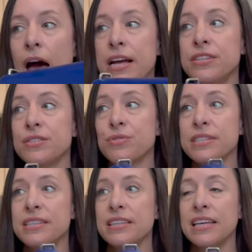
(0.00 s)
I just
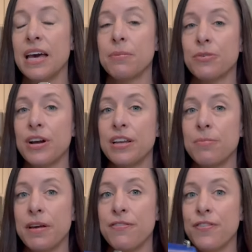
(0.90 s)
recently upgraded
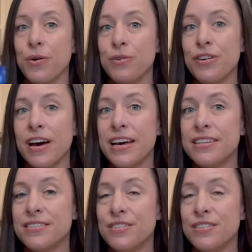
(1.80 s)
my phone, you guys,